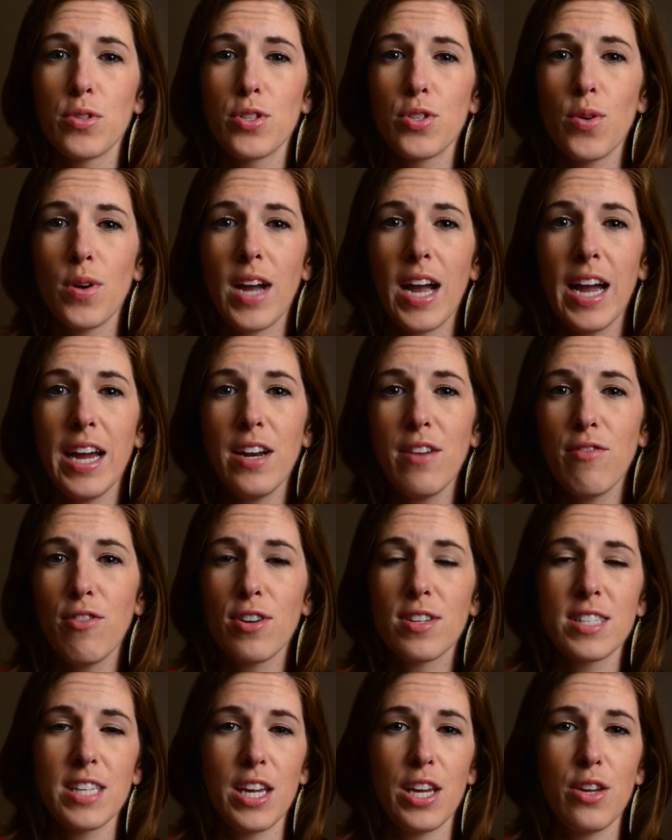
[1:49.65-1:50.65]
So it kind of
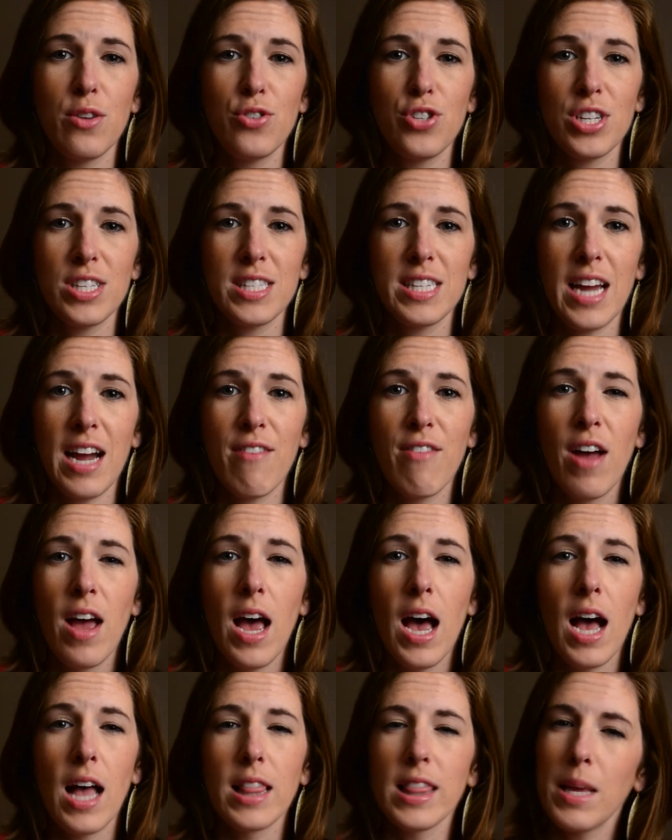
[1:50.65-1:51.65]
looks like you just have
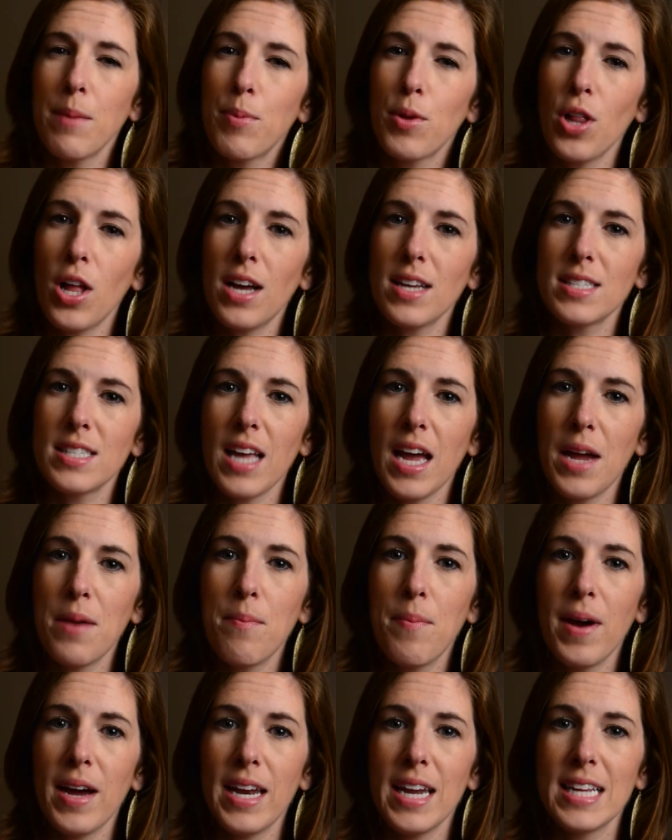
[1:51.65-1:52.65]
a lip gloss on,
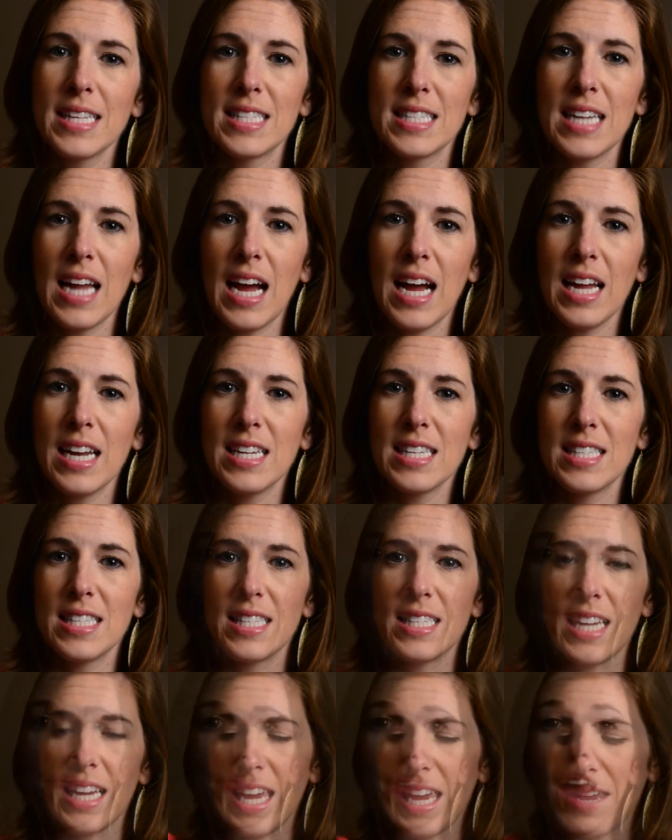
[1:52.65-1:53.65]
but it's not
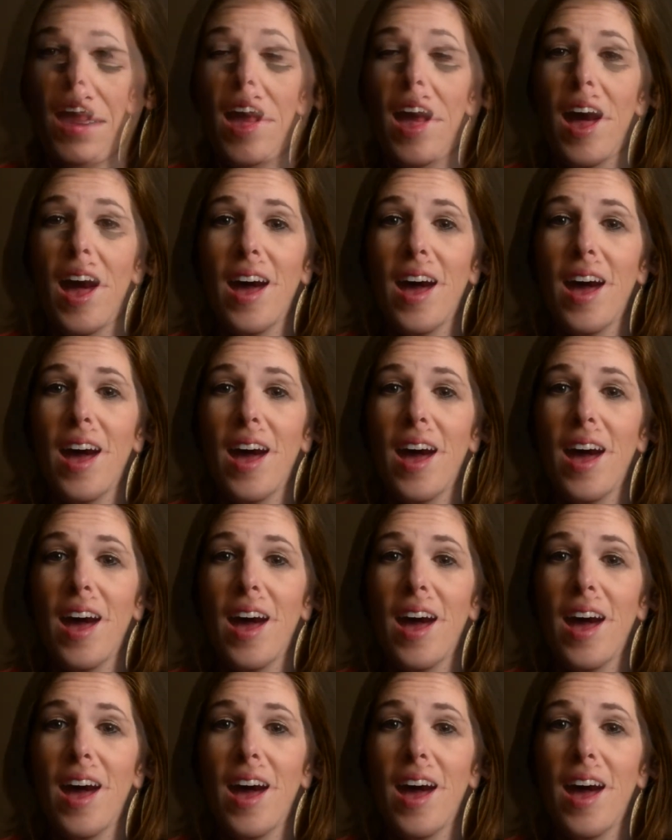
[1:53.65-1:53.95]
sticky.